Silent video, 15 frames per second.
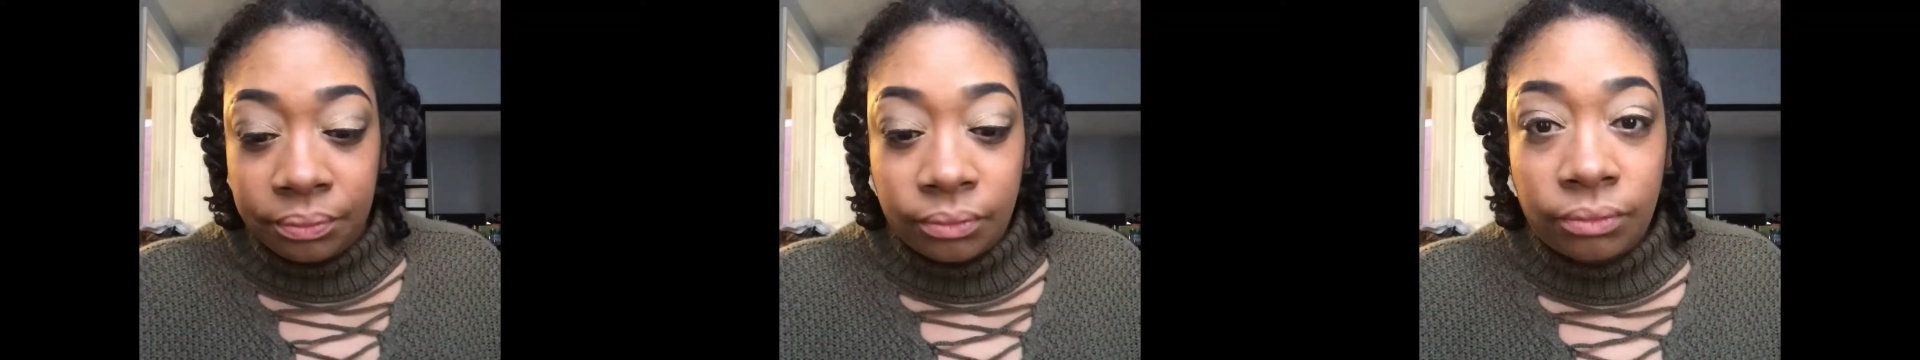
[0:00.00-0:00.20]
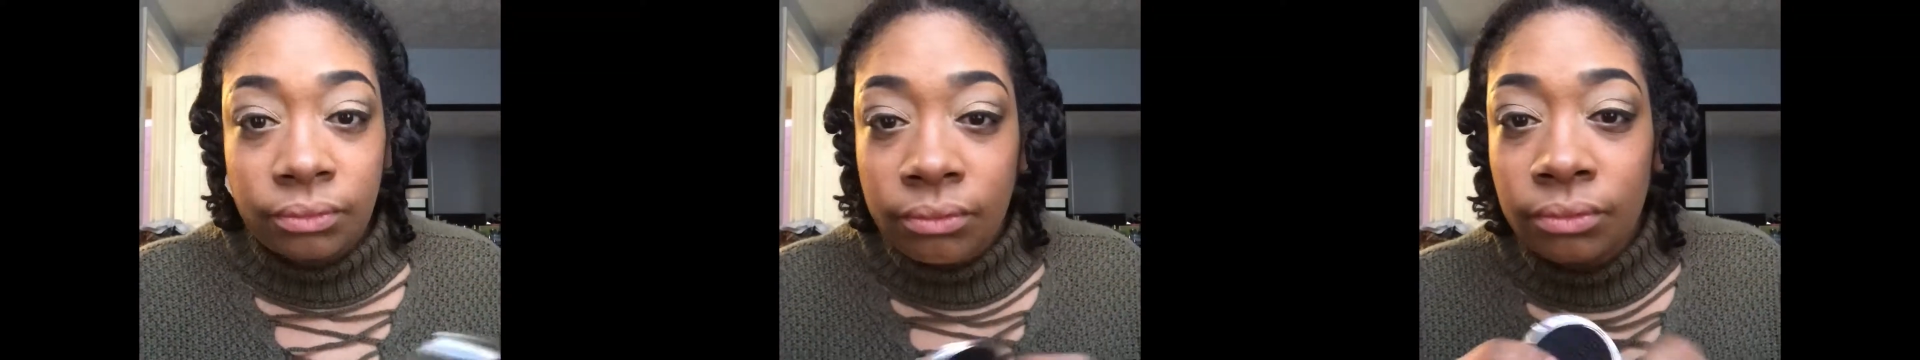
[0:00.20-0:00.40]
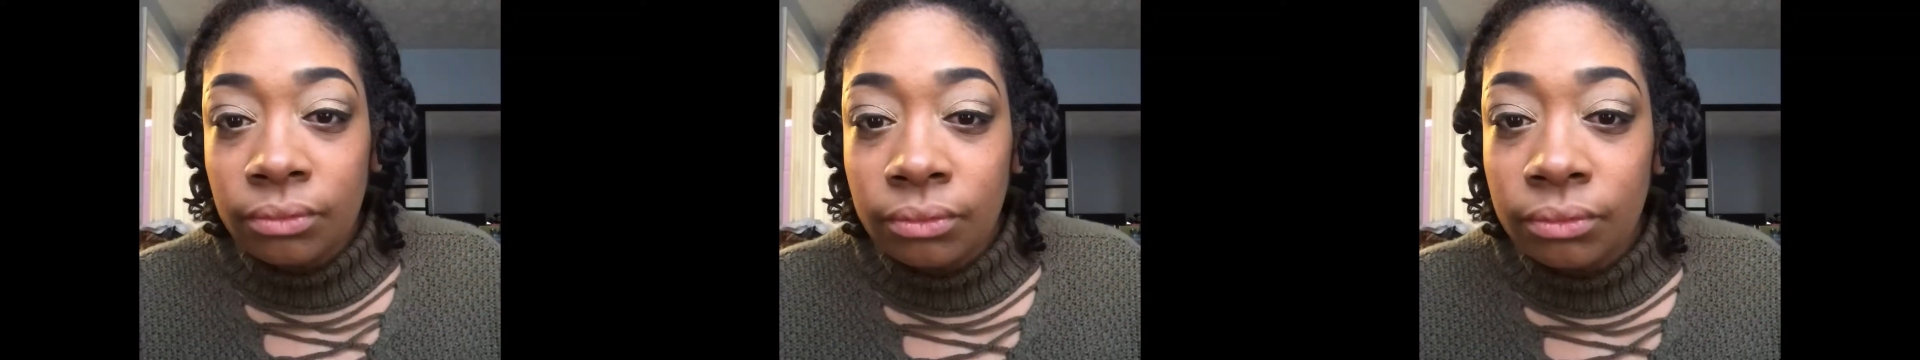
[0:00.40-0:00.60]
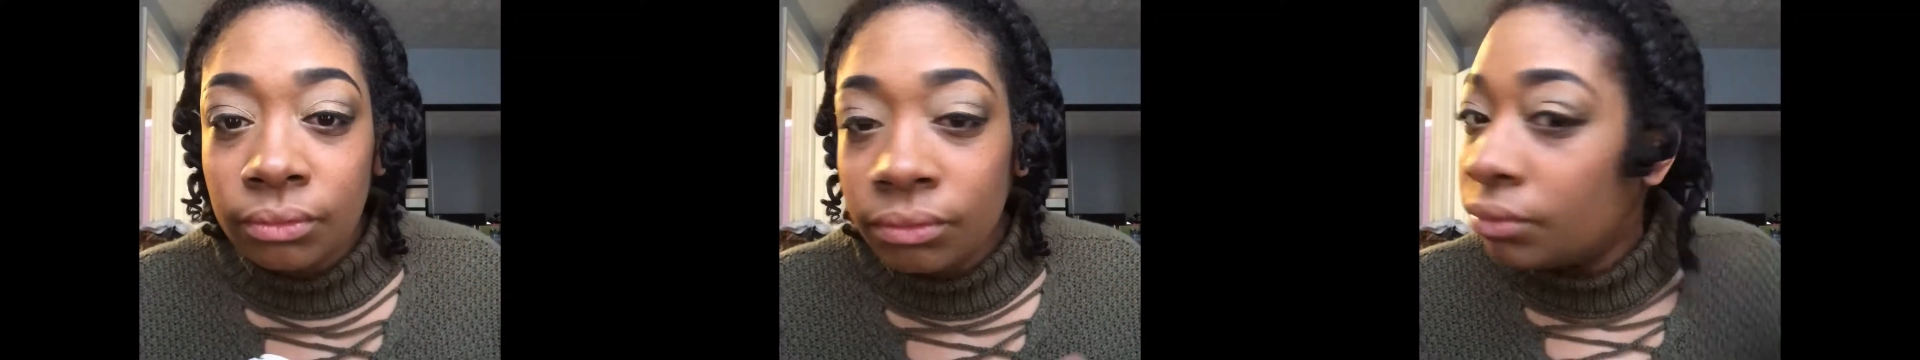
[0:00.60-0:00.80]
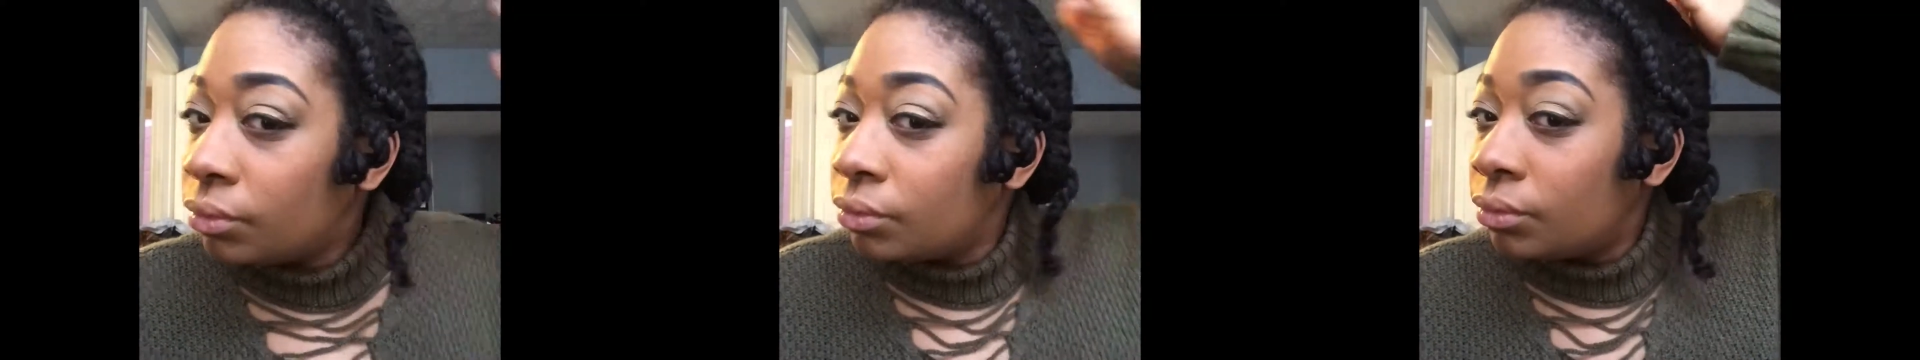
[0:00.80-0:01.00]

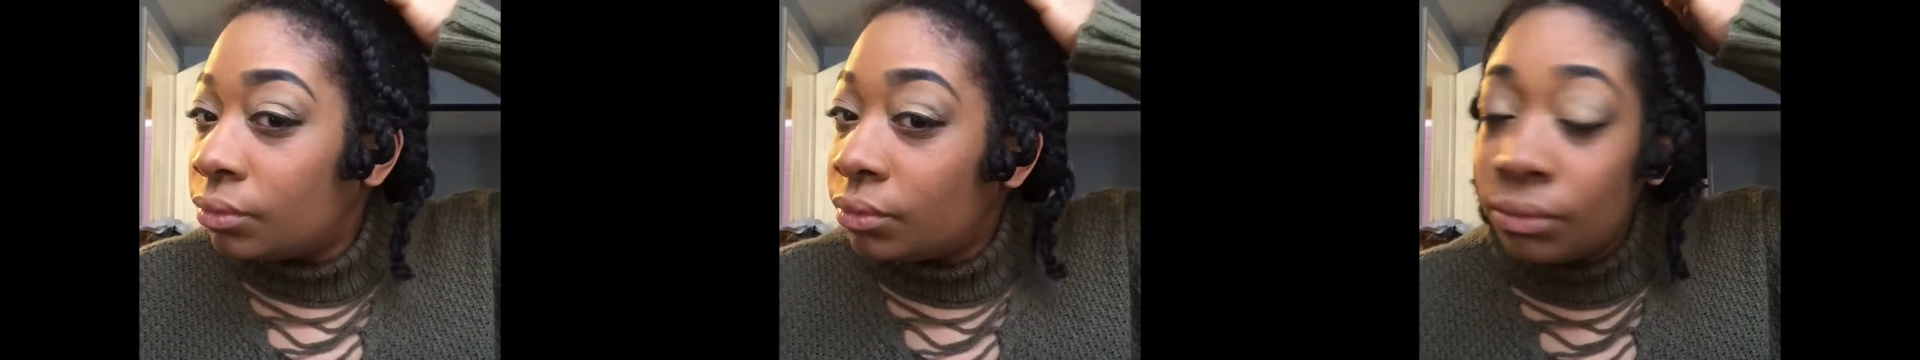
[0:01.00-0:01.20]
now